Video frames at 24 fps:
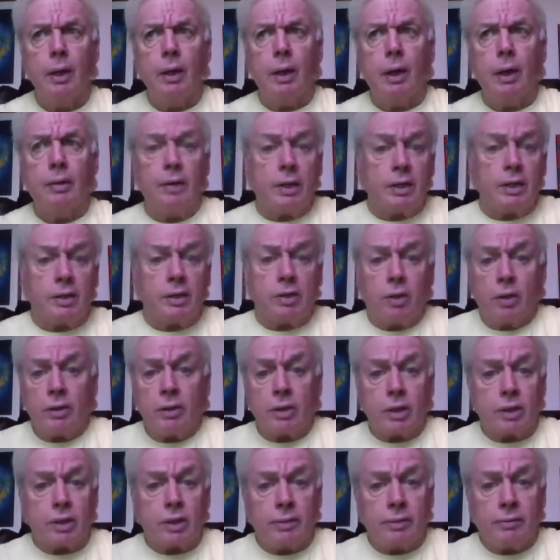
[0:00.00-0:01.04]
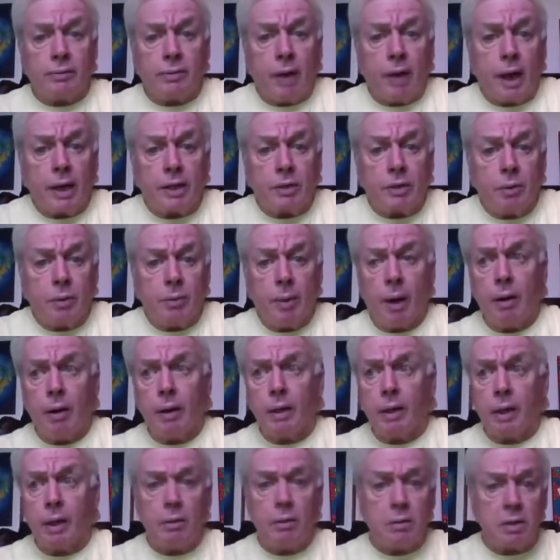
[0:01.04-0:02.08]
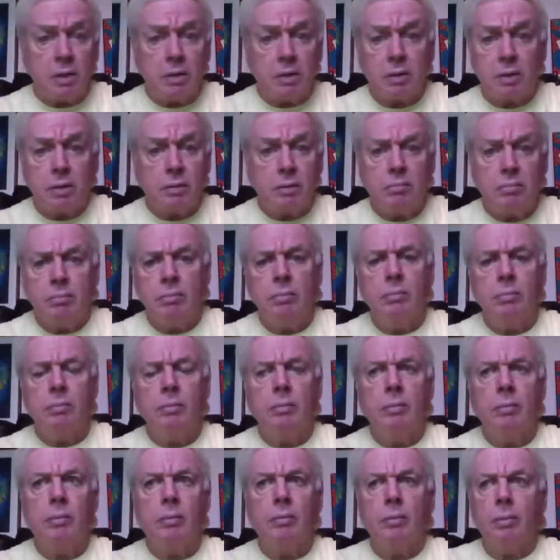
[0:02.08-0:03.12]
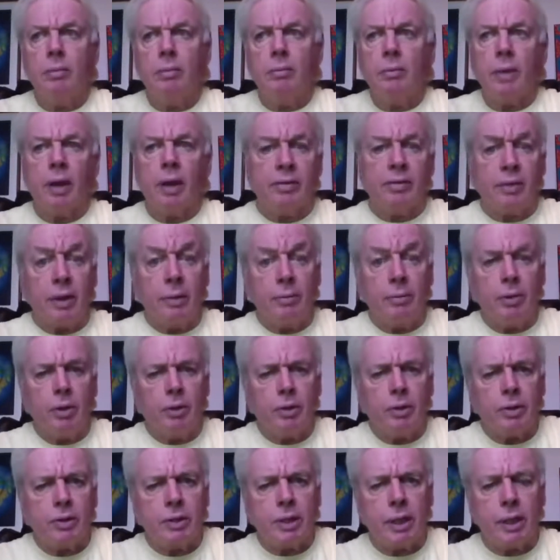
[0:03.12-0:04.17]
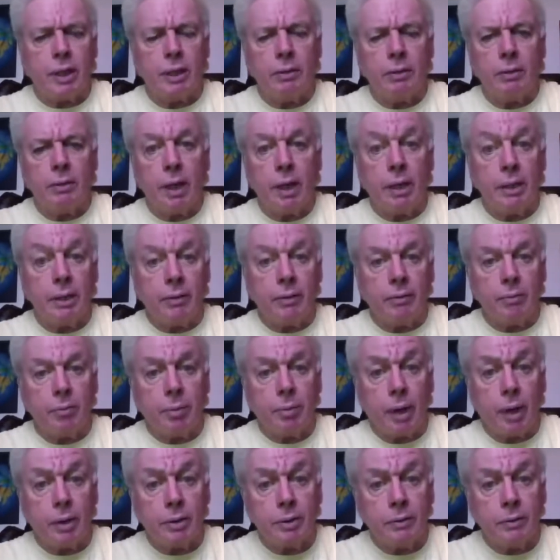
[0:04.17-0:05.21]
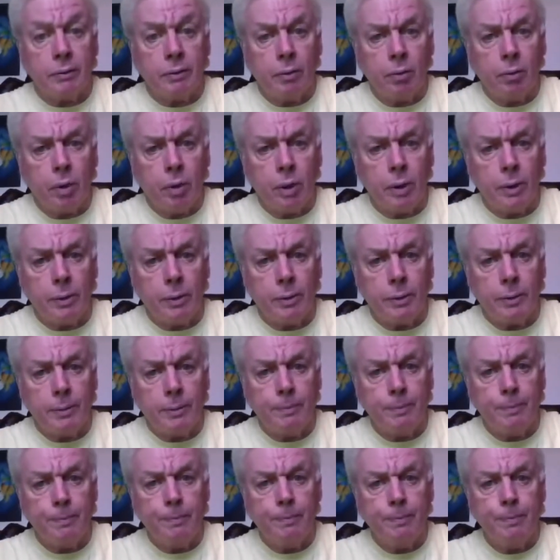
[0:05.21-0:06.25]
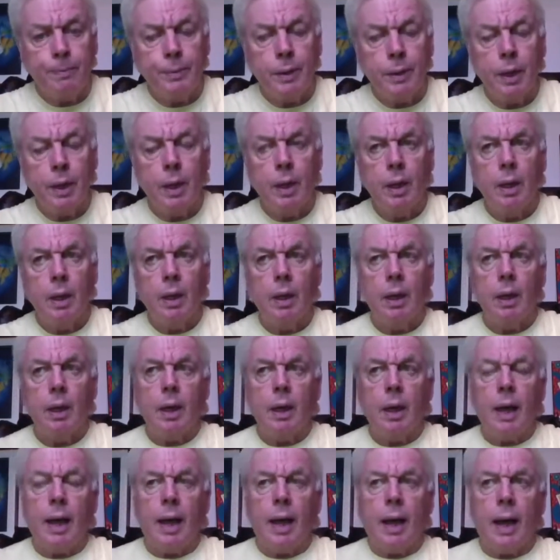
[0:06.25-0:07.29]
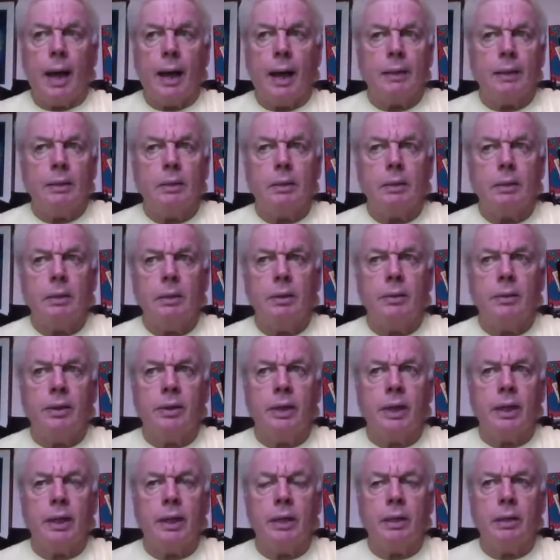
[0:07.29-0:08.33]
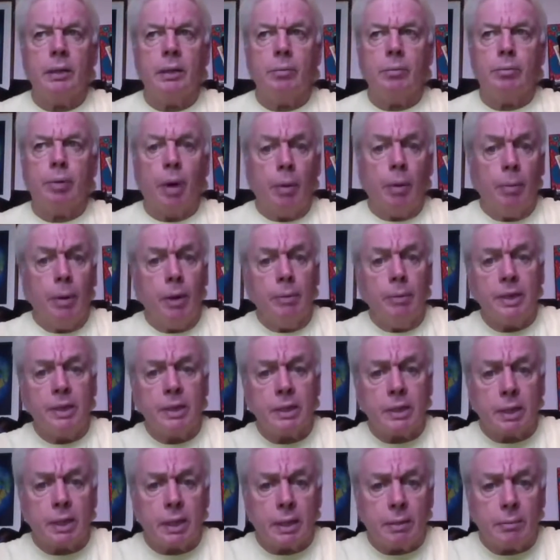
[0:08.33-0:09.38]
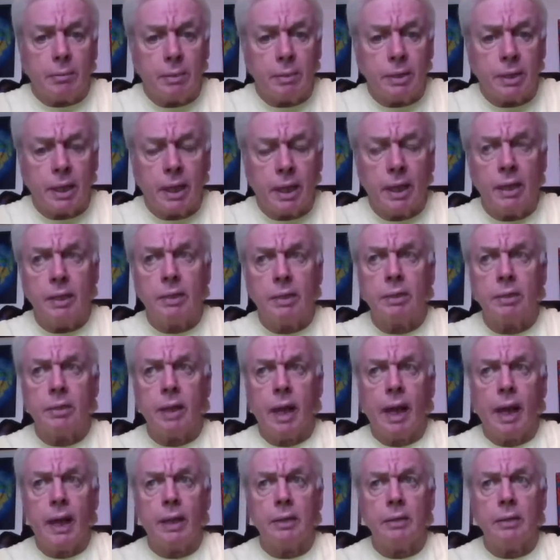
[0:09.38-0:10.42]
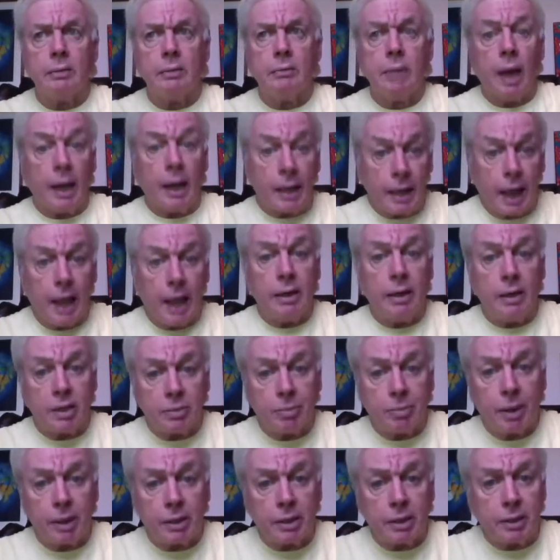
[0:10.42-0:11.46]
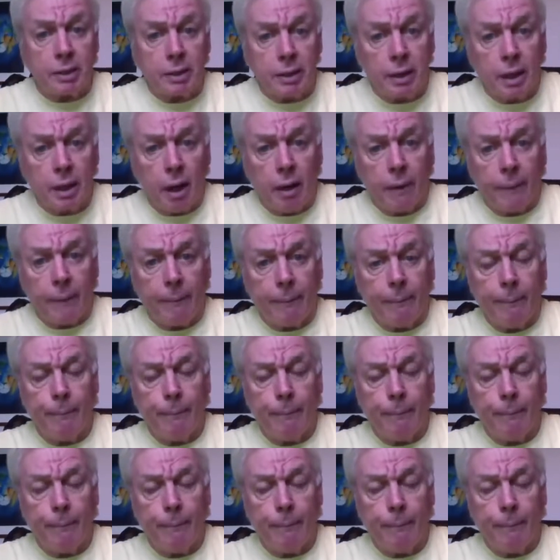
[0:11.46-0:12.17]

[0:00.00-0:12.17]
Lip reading: And this is not just confined to America, it's a theme you can see in different parts of the world. And the problem, it seems, is that, again, especially the young,